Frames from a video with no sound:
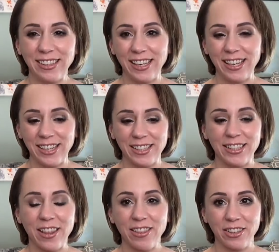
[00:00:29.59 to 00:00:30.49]
It
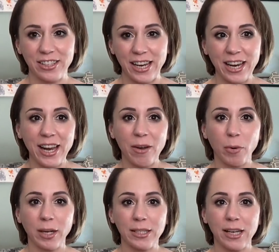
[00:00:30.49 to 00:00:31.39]
is Thursday and
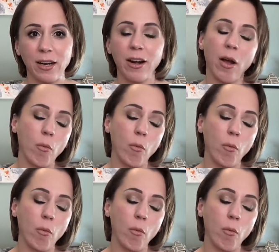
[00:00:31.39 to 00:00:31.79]
we're gonna start